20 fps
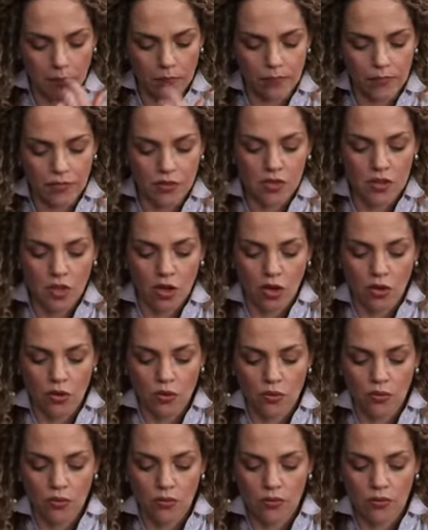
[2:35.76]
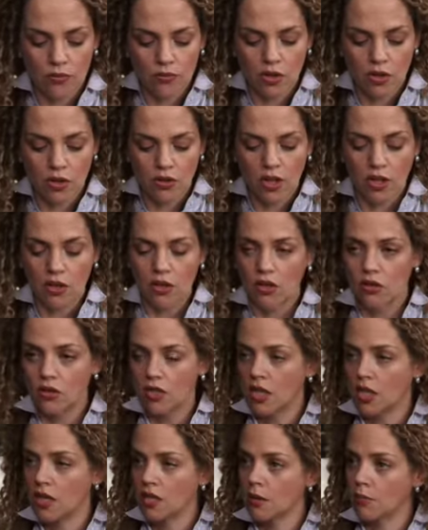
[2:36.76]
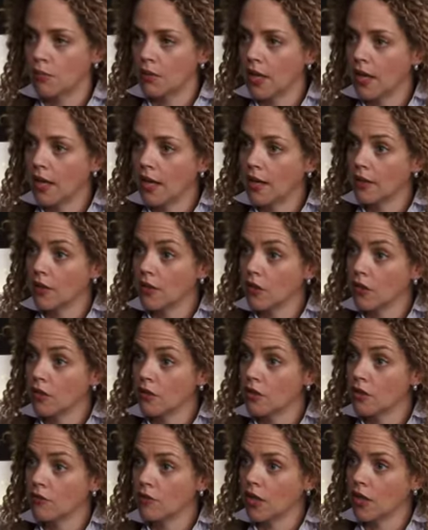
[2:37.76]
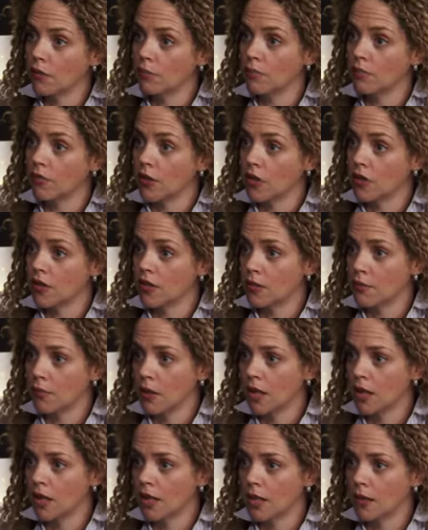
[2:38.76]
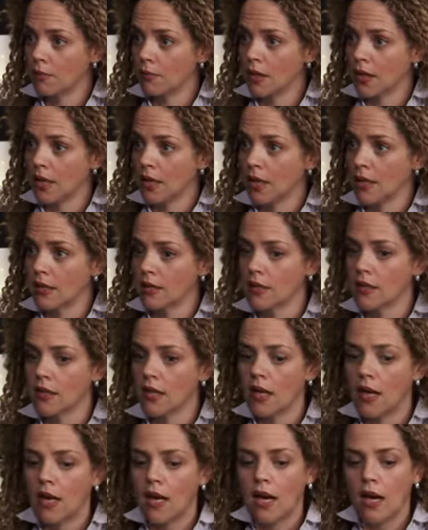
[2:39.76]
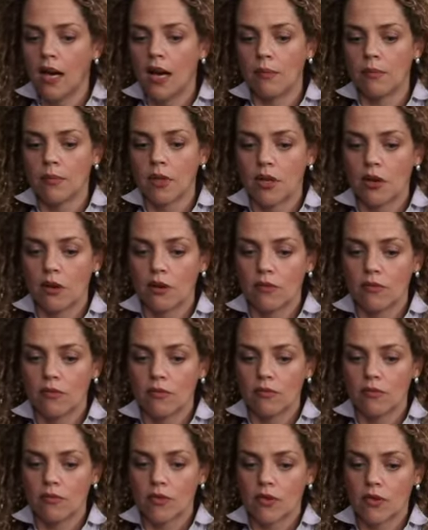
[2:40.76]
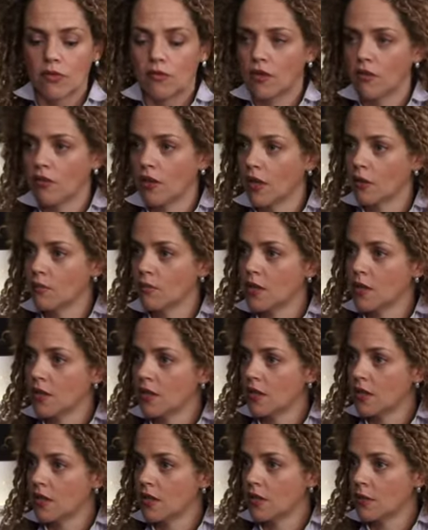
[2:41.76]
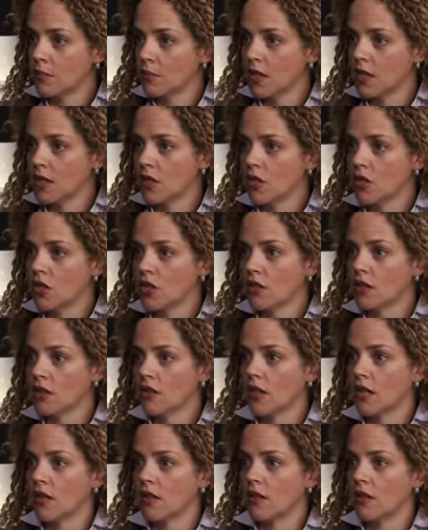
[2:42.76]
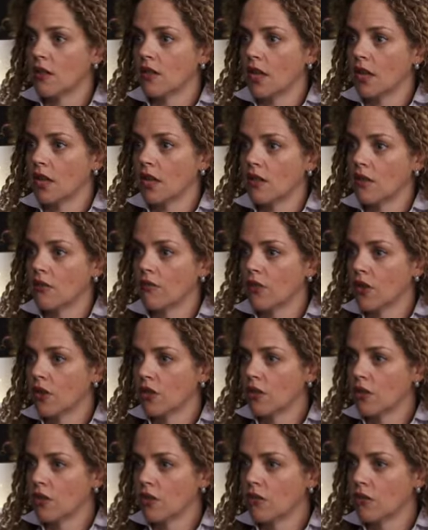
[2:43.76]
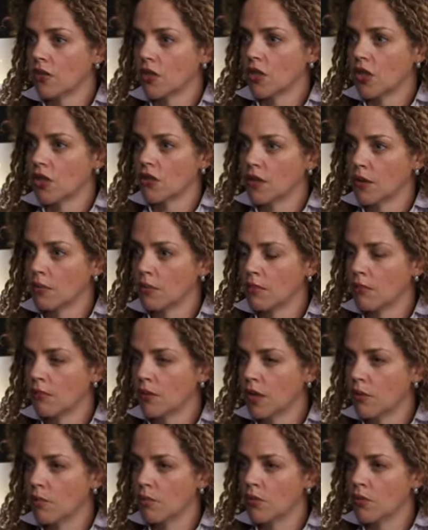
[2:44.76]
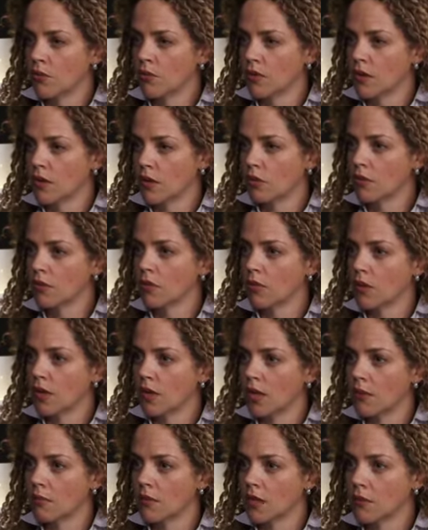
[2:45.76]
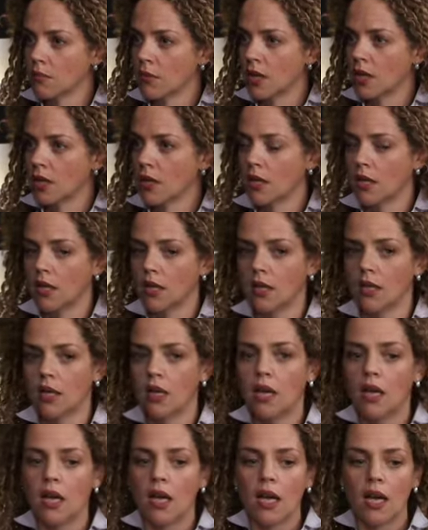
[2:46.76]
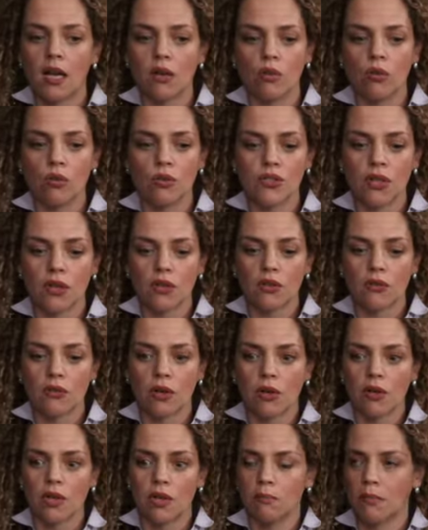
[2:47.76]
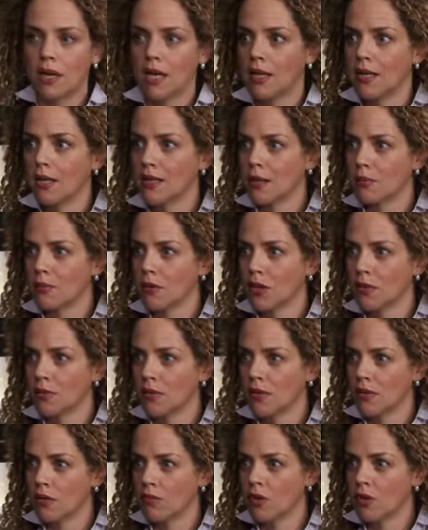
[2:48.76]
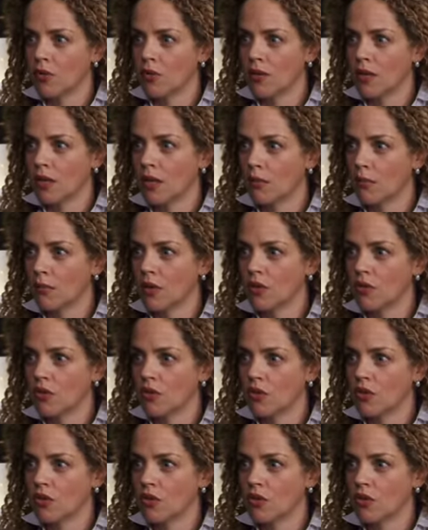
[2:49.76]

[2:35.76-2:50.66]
So they don't tend to plan, they don't develop focused marketing plans, they don't sort of developed consistent messages, and that lack of focus often shows up in pretty poor results when it comes to marketing, and also throwing your money sometimes at the wrong thing because you